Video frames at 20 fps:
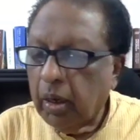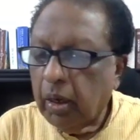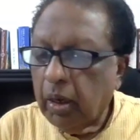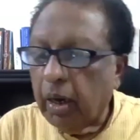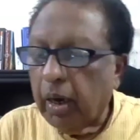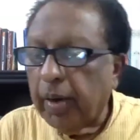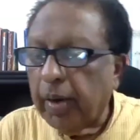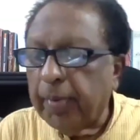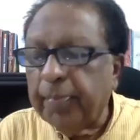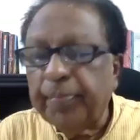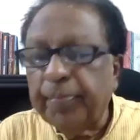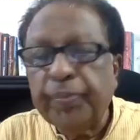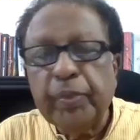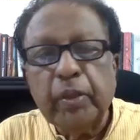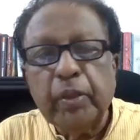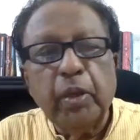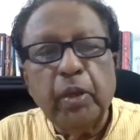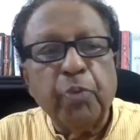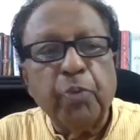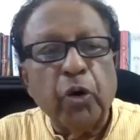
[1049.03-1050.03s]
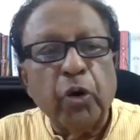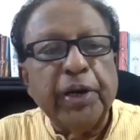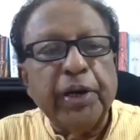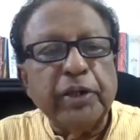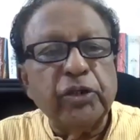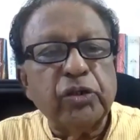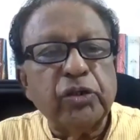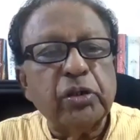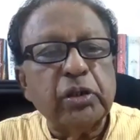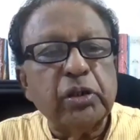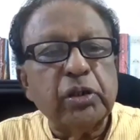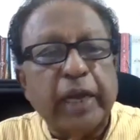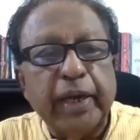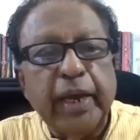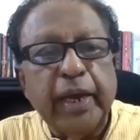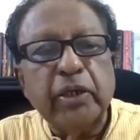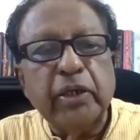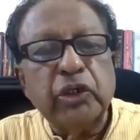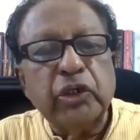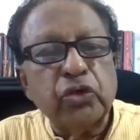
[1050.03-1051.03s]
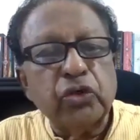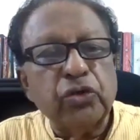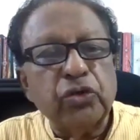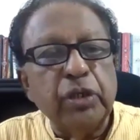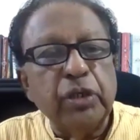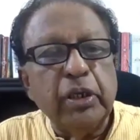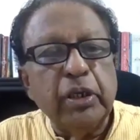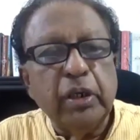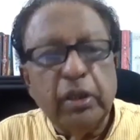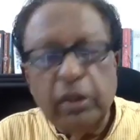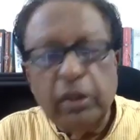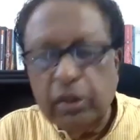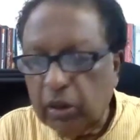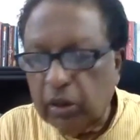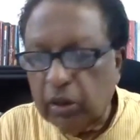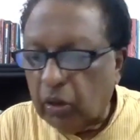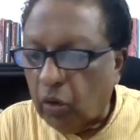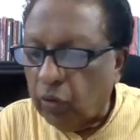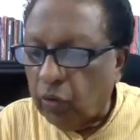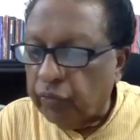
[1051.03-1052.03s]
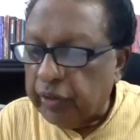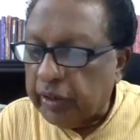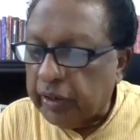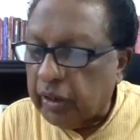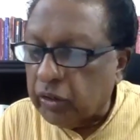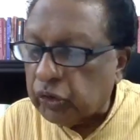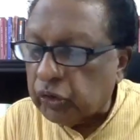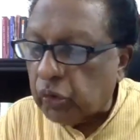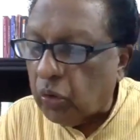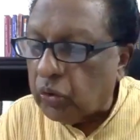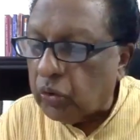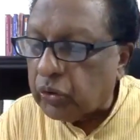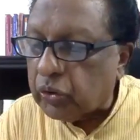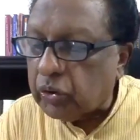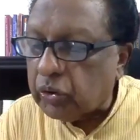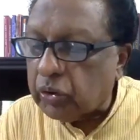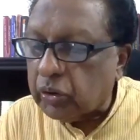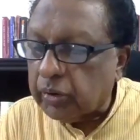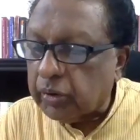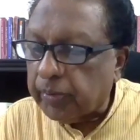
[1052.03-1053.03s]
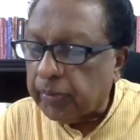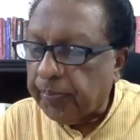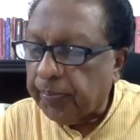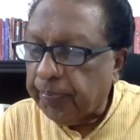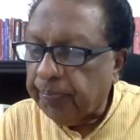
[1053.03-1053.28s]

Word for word: um, the protests against the COVID controls.